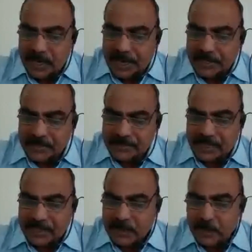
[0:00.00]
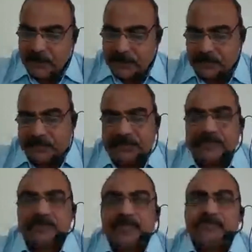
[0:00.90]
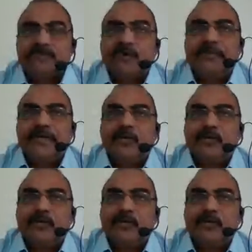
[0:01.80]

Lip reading: tied together to form a rope.